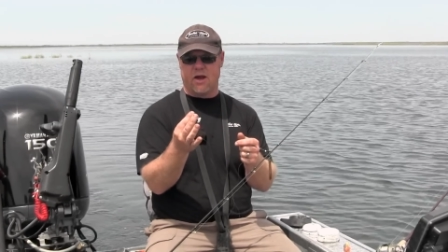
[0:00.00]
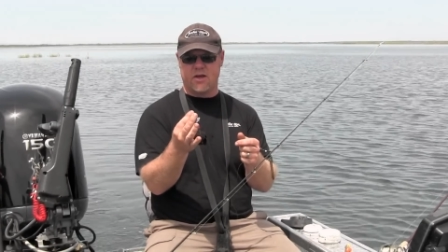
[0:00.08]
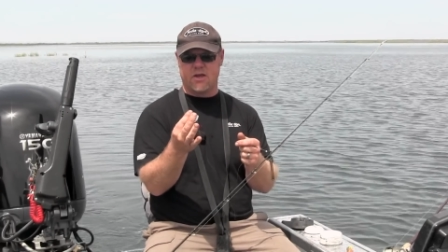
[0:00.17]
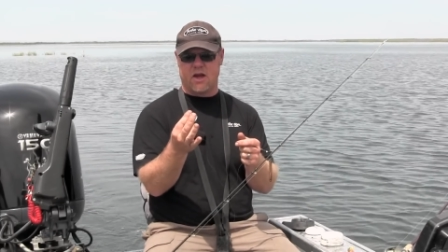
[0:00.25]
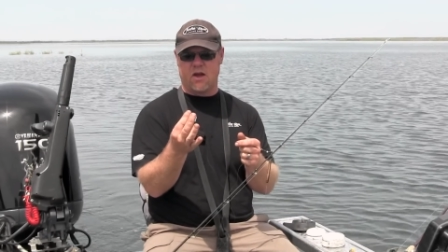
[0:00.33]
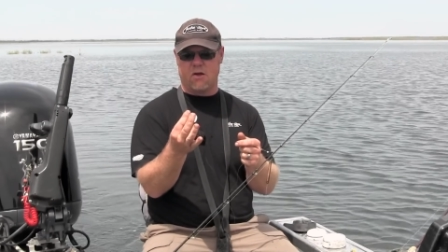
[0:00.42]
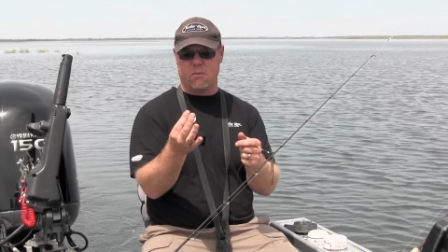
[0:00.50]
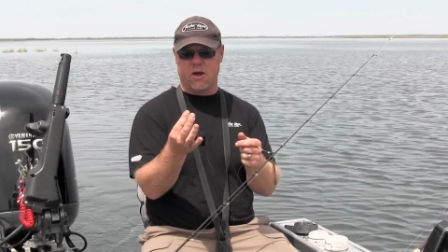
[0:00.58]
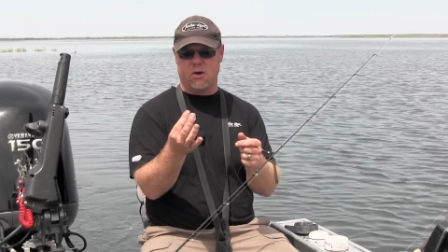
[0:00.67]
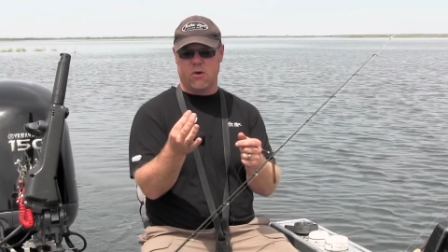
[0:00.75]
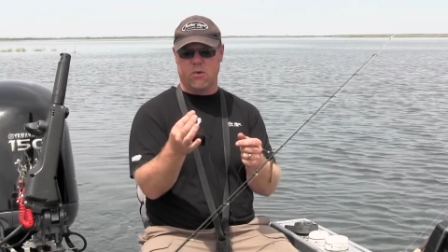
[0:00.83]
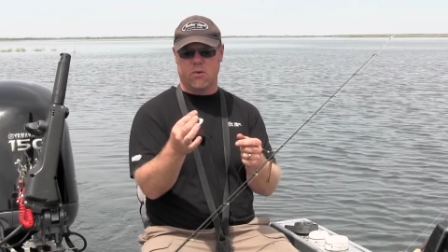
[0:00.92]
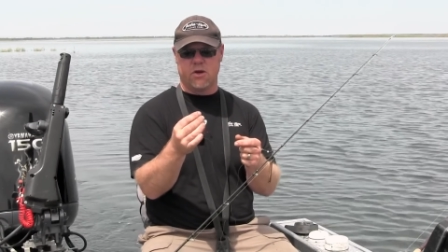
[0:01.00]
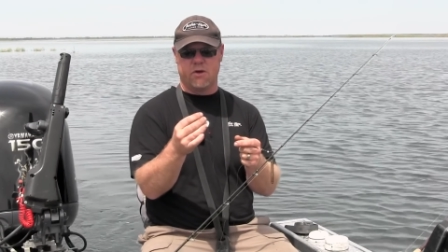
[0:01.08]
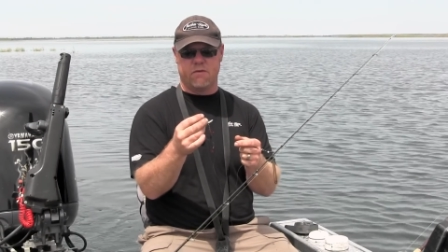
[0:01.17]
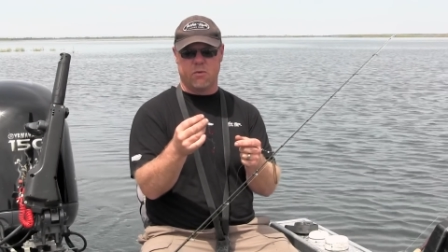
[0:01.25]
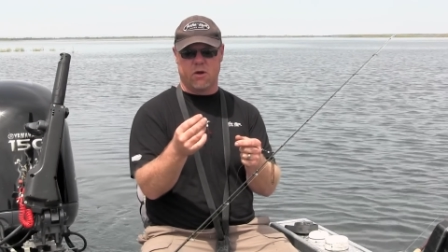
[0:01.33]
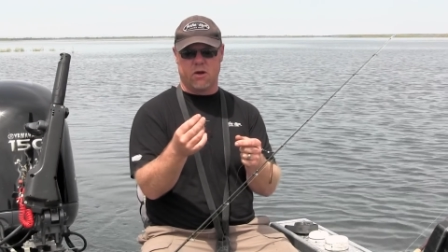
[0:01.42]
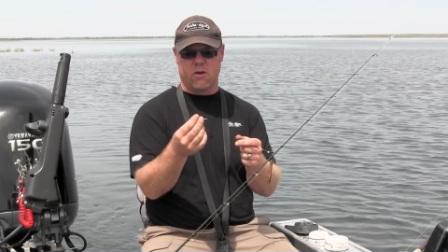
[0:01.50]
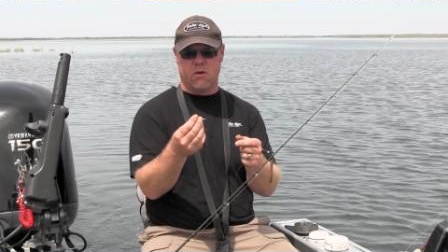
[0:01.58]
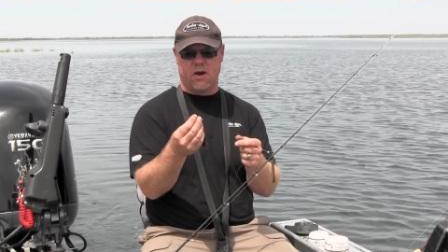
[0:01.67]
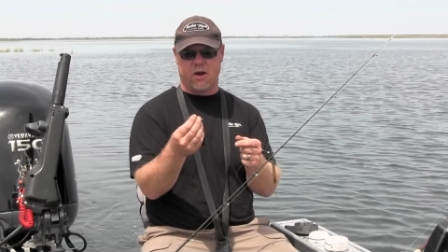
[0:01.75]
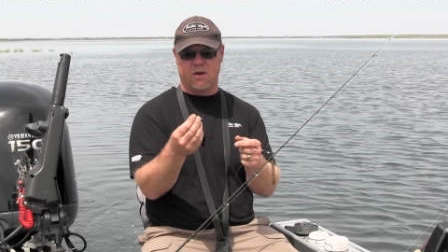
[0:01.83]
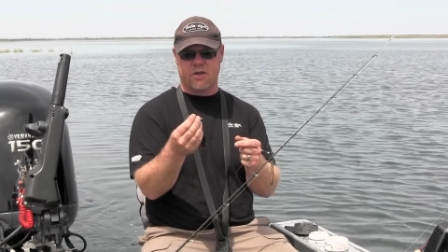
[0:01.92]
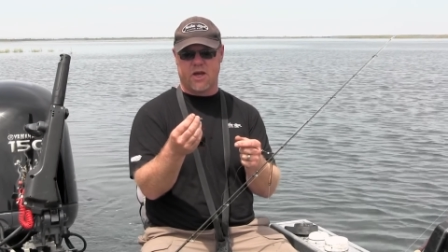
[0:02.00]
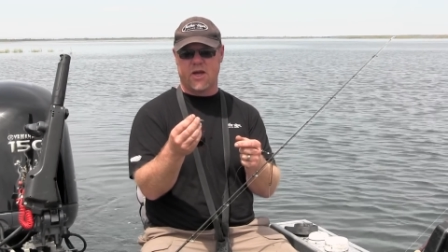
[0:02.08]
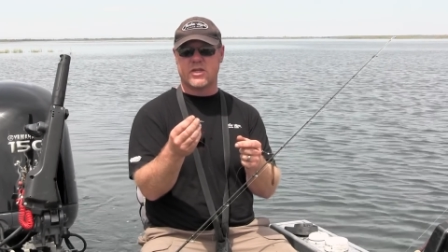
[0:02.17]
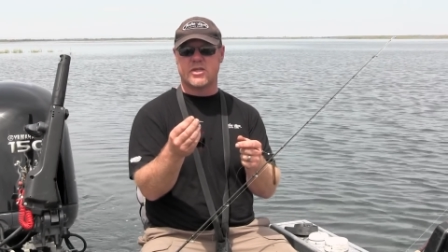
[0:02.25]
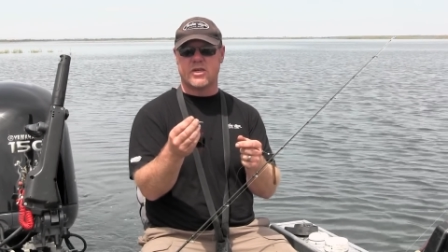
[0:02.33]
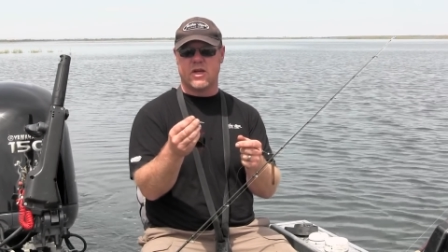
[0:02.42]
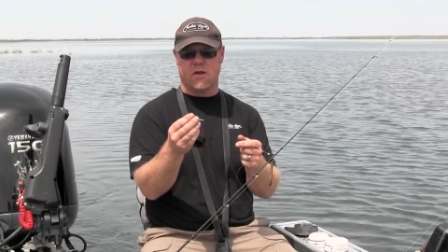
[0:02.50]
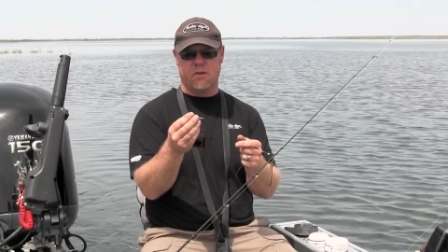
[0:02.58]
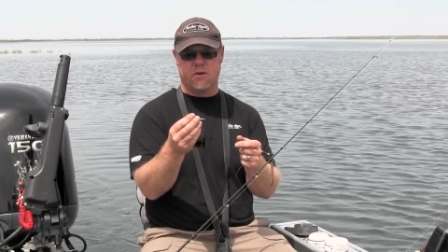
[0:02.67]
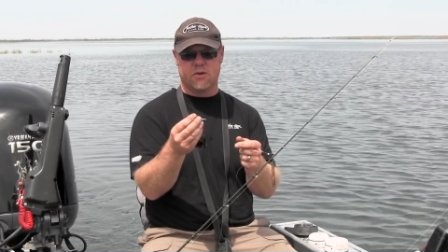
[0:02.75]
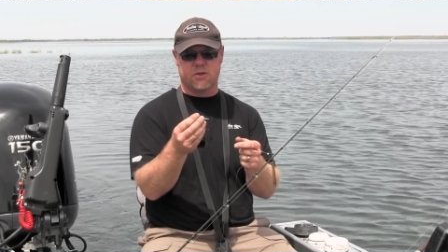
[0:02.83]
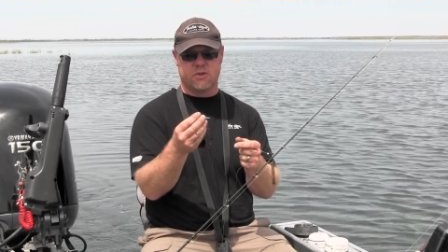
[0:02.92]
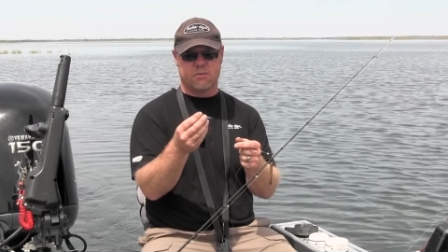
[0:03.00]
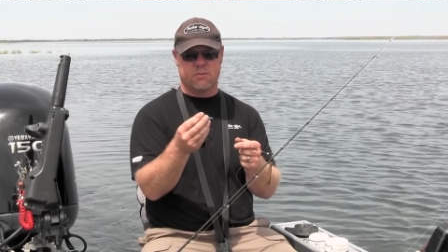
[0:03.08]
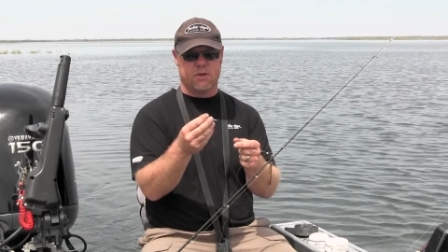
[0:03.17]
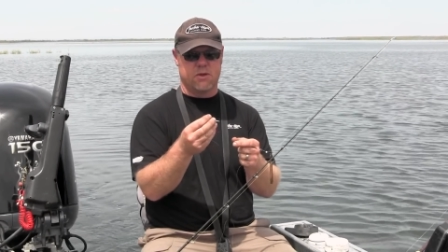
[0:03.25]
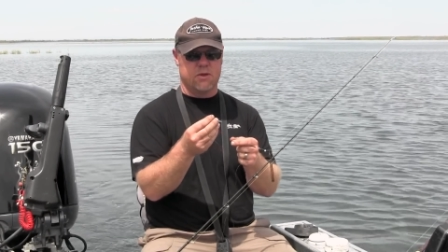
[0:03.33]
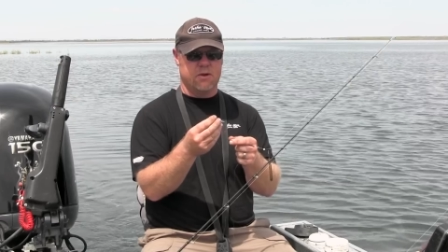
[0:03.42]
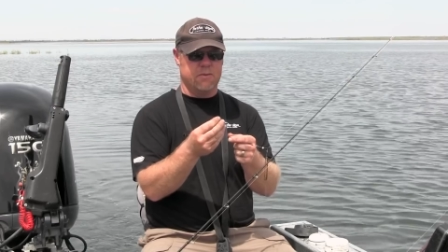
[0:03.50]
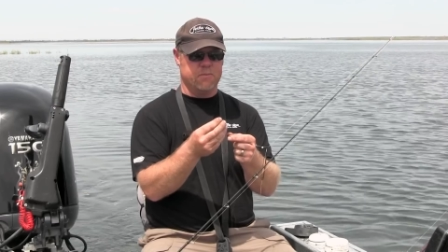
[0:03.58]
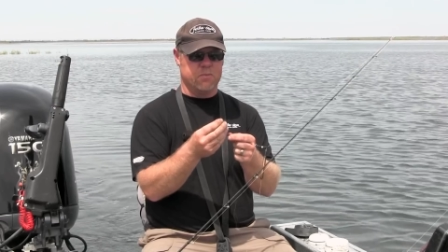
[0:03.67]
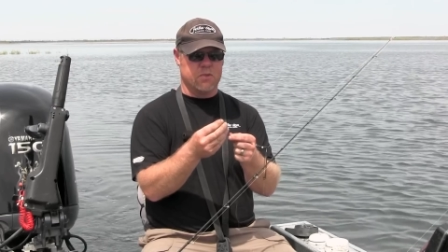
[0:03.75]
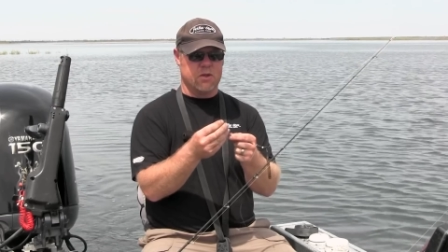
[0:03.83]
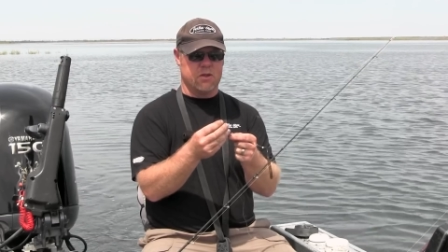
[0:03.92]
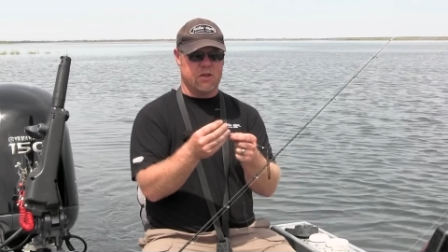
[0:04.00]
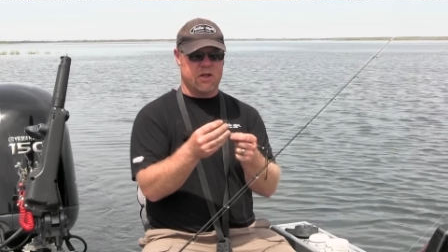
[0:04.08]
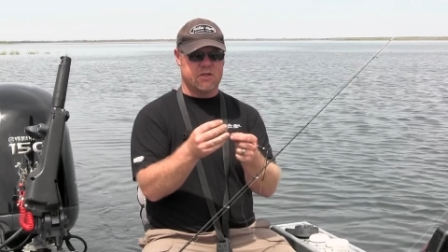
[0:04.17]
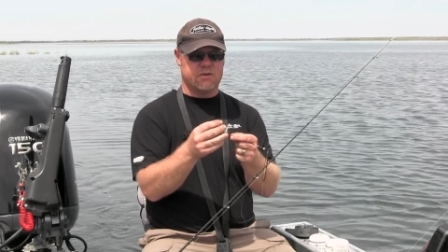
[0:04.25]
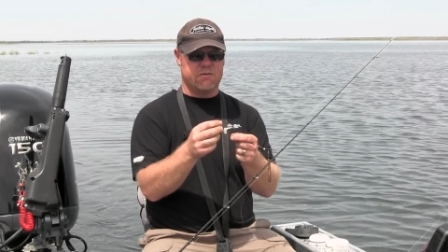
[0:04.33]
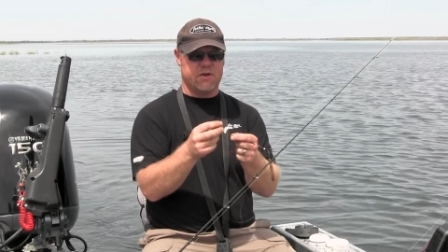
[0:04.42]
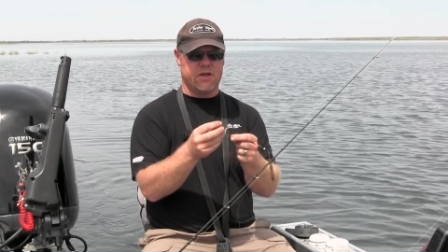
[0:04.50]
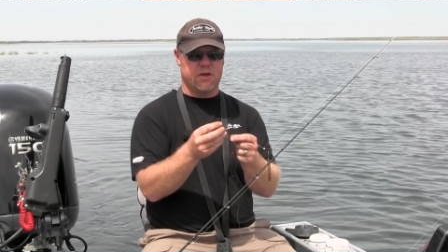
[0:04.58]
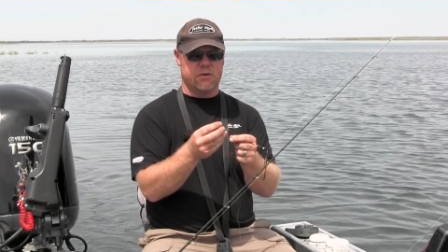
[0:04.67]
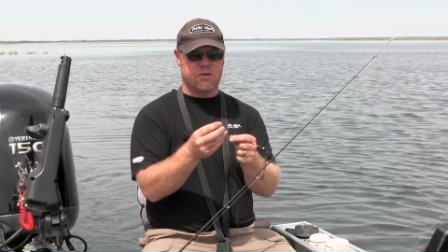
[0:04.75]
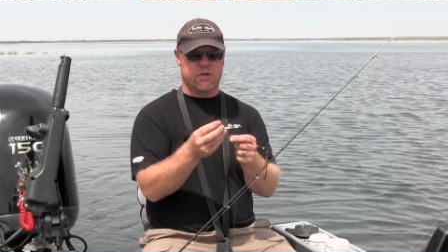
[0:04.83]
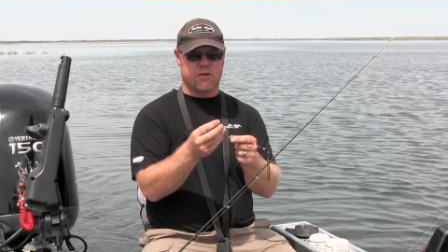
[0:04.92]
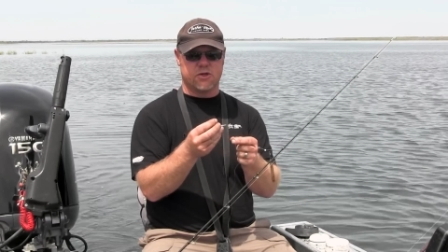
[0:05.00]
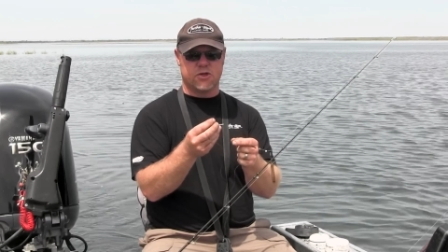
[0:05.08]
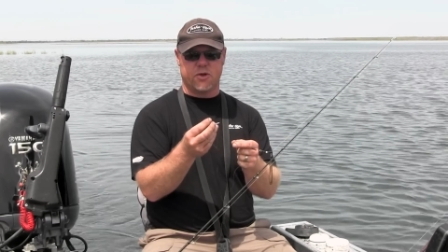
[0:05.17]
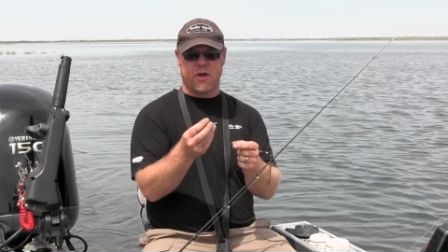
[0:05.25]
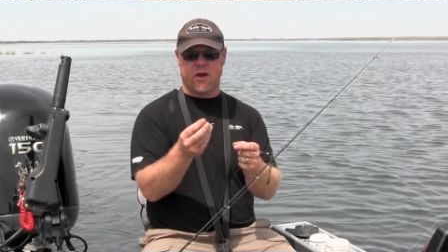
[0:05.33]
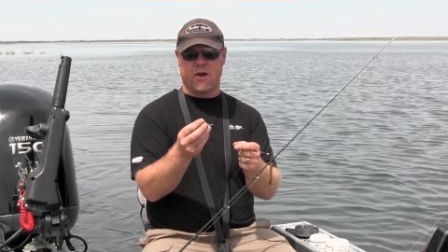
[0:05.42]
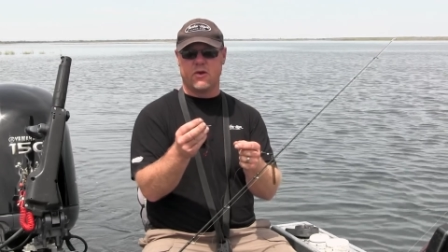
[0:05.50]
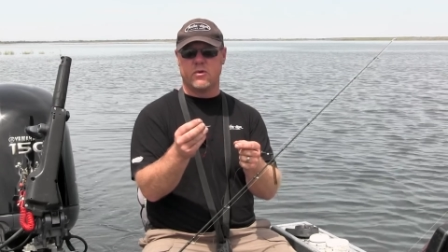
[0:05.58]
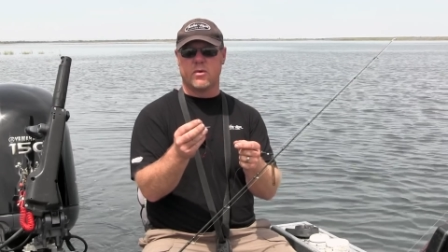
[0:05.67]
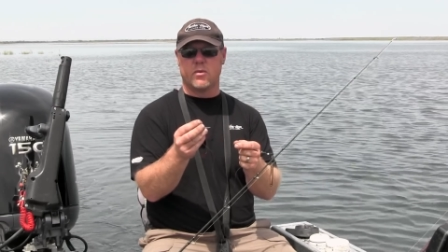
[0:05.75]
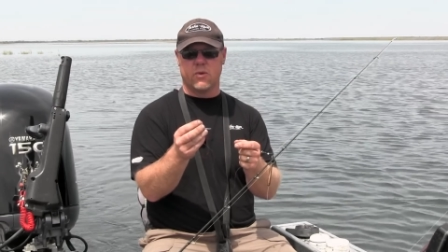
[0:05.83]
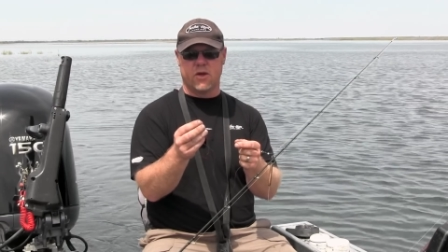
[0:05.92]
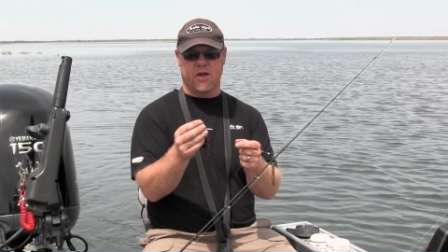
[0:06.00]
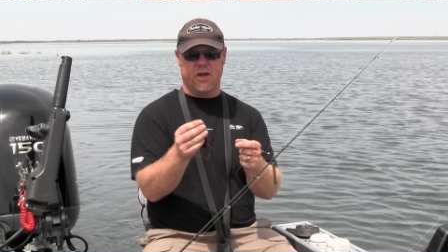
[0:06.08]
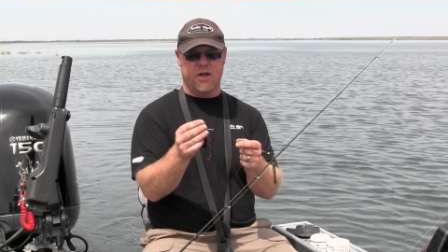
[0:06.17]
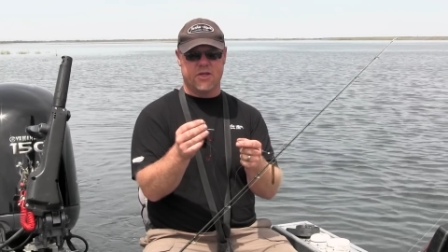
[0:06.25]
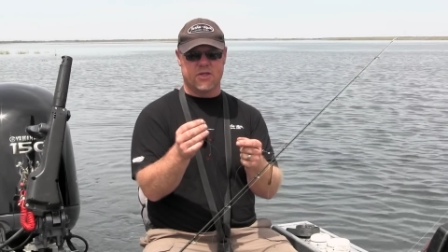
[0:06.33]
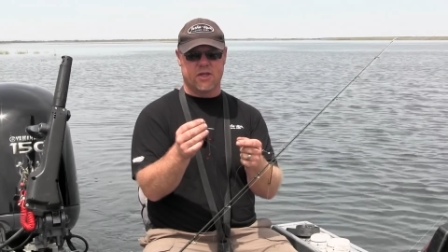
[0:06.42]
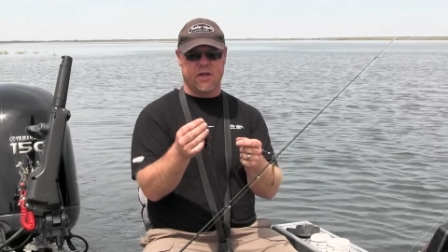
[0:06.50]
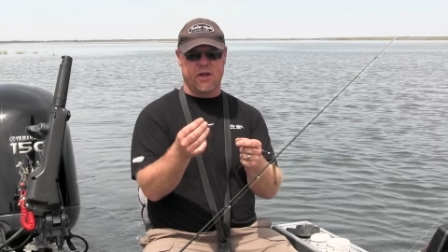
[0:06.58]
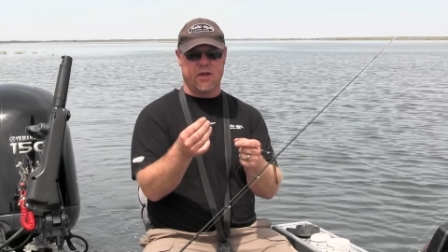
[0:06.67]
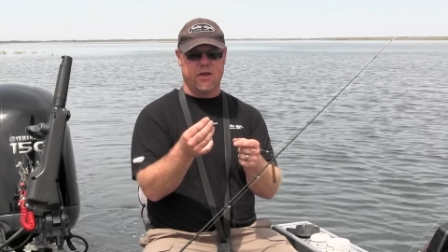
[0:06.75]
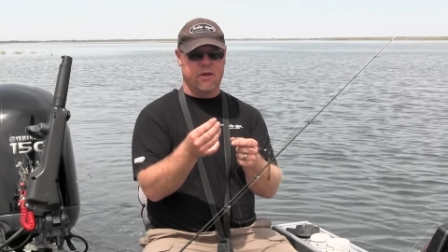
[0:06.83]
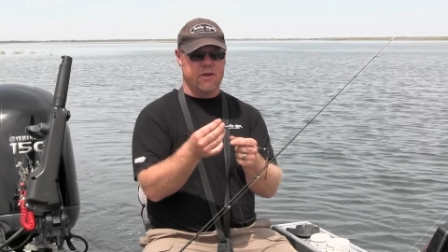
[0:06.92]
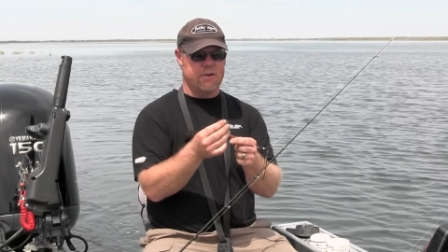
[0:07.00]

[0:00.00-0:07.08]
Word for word: I tie all my own, and if you want to learn how to tie a snell, there's lots of videos that'll show you how to do it really easily.